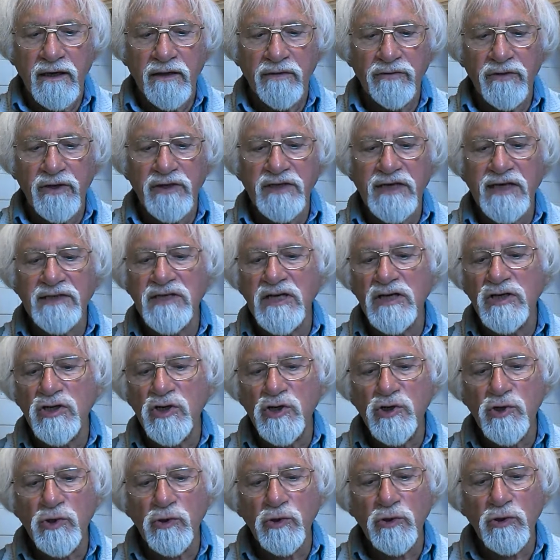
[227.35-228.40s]
that has
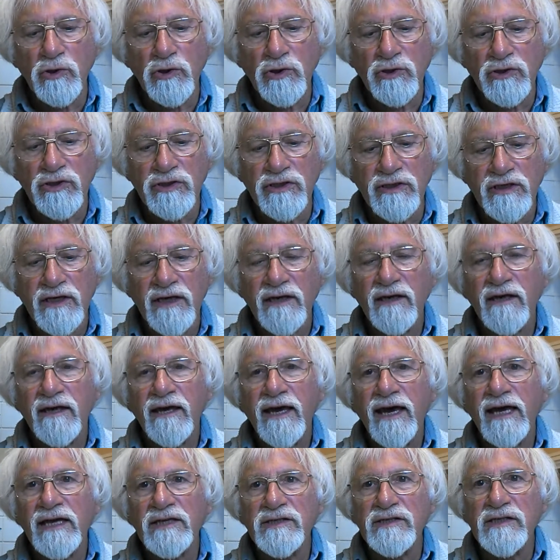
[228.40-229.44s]
endured
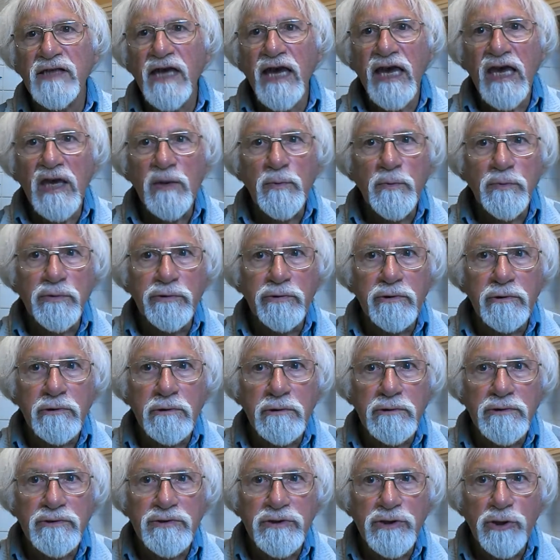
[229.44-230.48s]
as
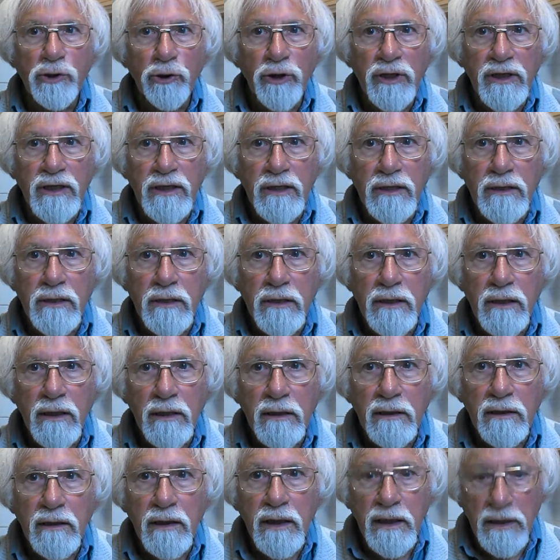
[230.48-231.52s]
April's green
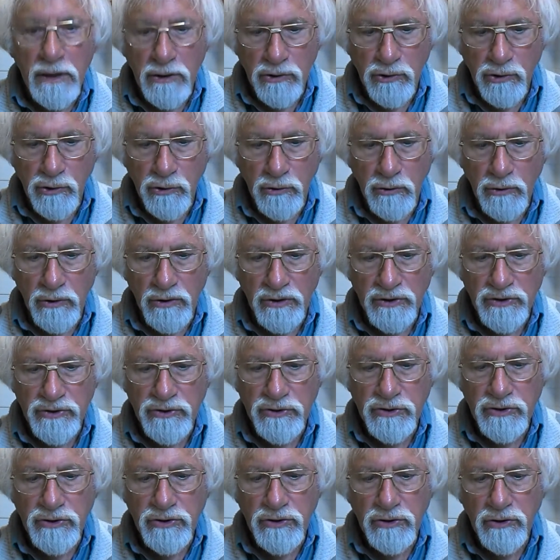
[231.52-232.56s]

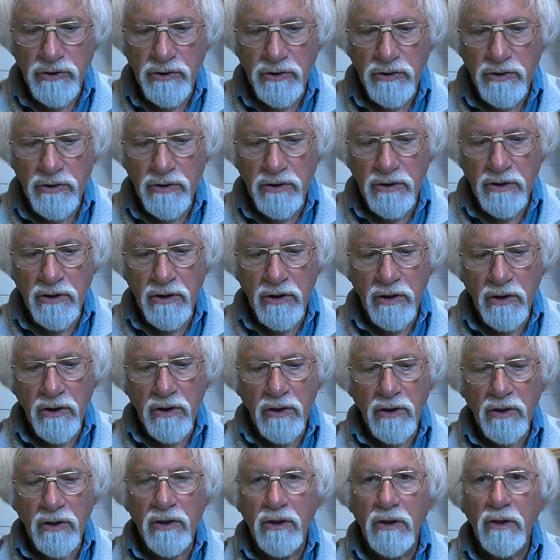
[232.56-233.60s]
endures,
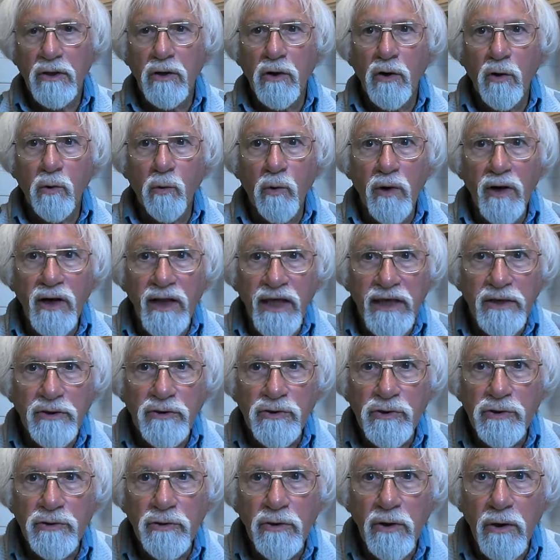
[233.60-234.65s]
or will
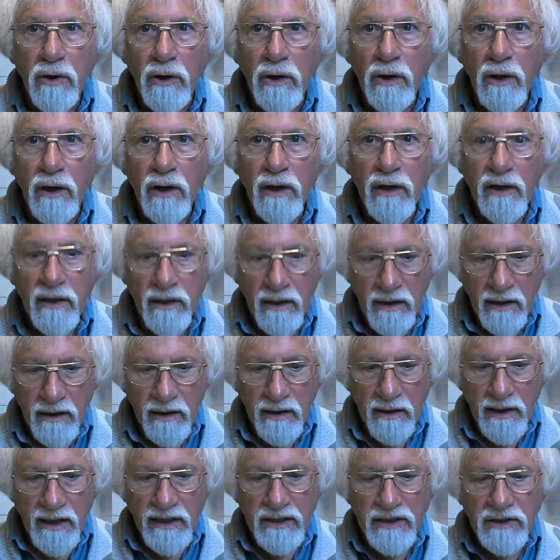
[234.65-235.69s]
endure,
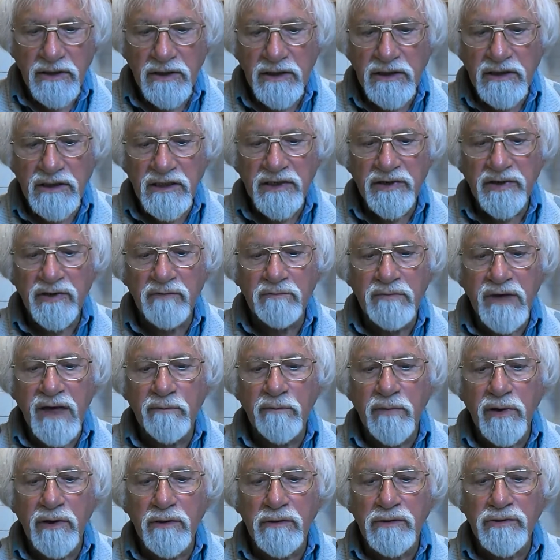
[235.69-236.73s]
like her
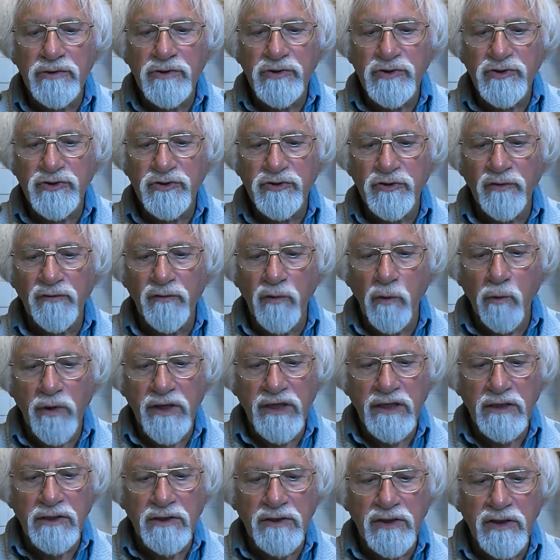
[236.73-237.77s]
remembrance of
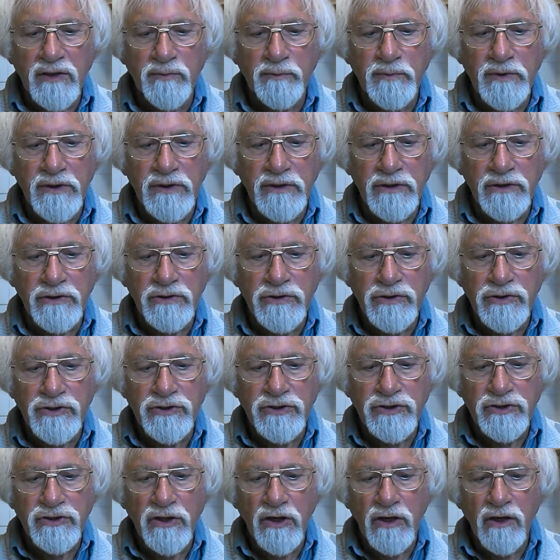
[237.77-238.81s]
awakened
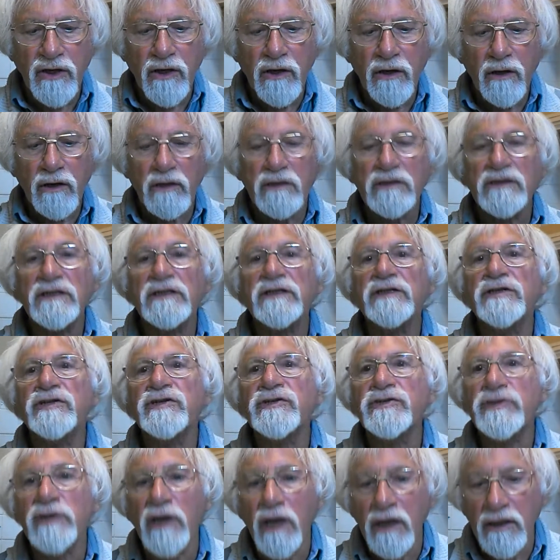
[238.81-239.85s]
birds, or her
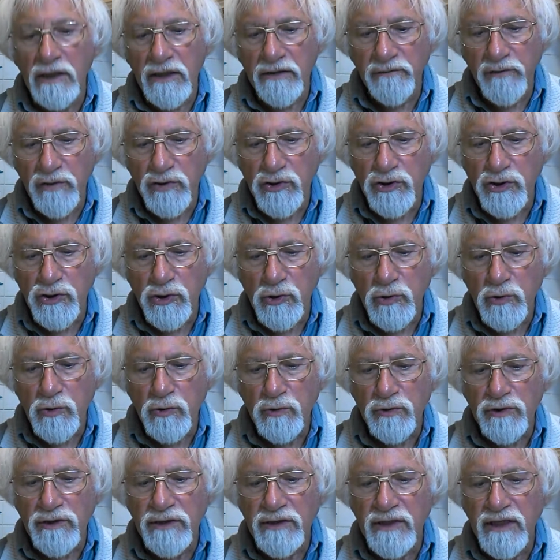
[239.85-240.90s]
desire for
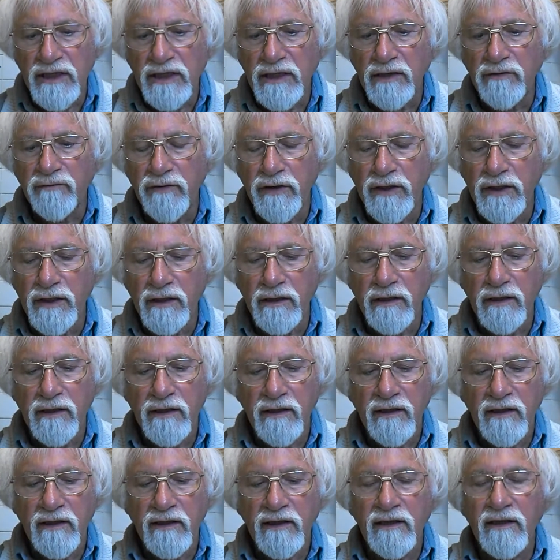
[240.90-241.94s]
June and evening,
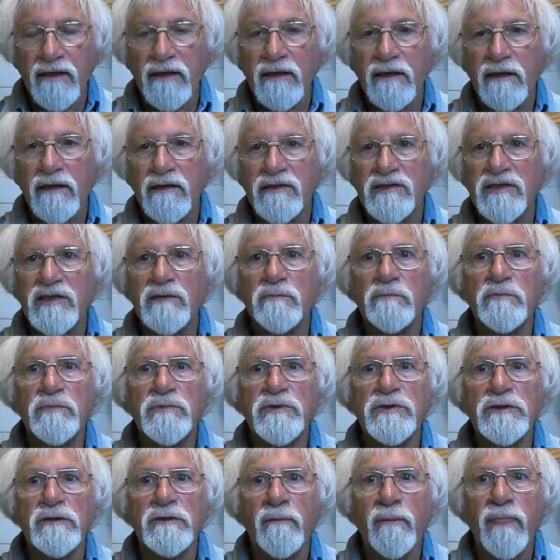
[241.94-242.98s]

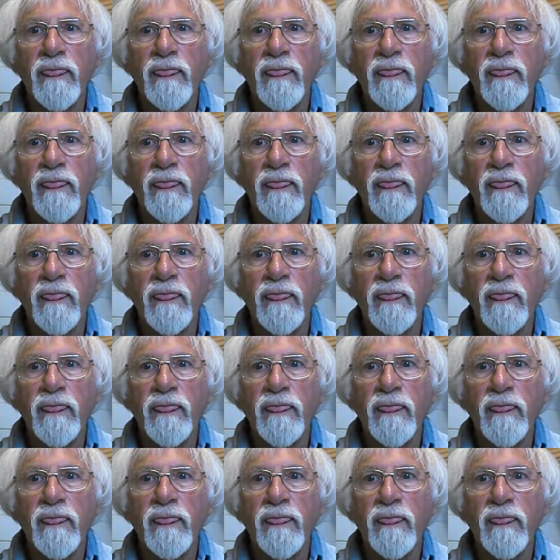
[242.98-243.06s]
tipped